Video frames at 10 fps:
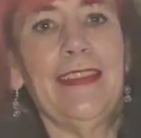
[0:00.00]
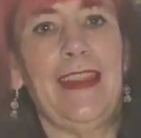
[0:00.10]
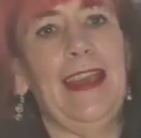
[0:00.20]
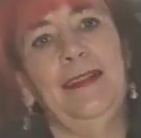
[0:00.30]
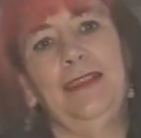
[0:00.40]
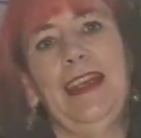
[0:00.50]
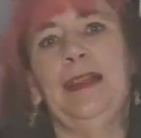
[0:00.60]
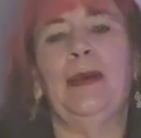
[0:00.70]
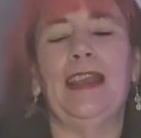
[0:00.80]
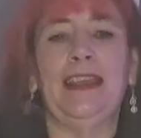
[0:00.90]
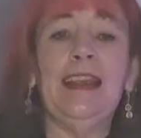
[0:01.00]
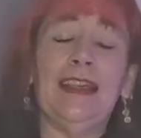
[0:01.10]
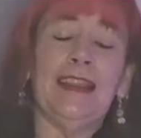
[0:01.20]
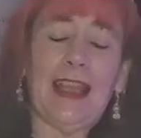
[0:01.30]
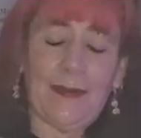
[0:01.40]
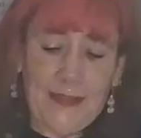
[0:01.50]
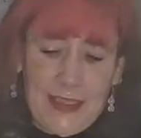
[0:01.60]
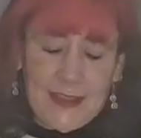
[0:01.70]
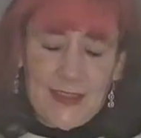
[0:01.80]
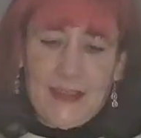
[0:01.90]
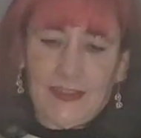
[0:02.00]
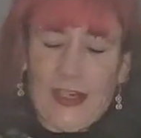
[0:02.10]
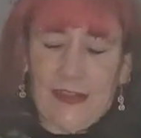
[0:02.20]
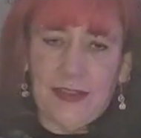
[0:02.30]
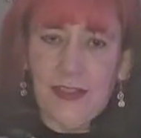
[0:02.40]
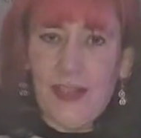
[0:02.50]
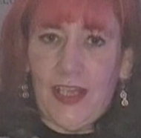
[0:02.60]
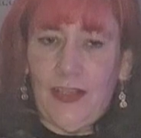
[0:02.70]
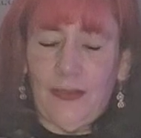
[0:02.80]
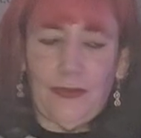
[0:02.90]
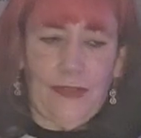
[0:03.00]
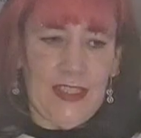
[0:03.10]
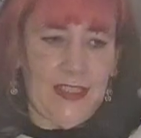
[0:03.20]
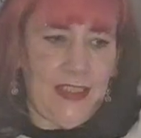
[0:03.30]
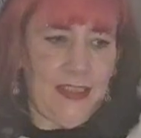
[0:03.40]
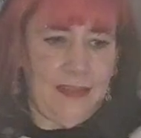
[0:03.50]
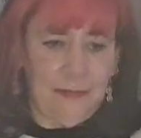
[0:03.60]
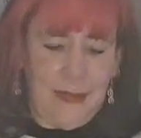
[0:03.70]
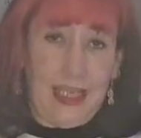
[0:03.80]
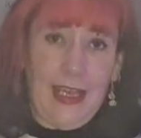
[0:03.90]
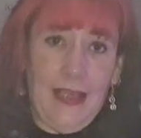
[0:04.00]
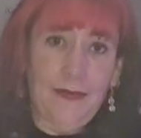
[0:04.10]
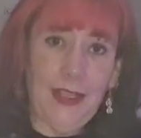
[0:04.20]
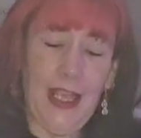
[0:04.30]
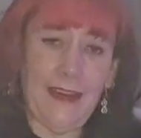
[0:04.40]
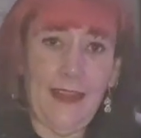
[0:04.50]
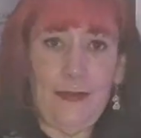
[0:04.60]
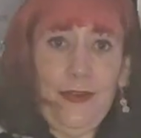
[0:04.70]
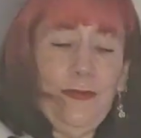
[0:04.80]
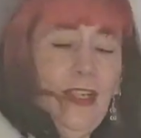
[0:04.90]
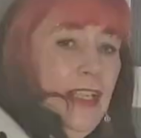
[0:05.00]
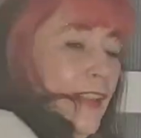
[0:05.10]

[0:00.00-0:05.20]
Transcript: There. Anyway, yeah, these are the trousers that I got from Vinted. Yeah, they fit really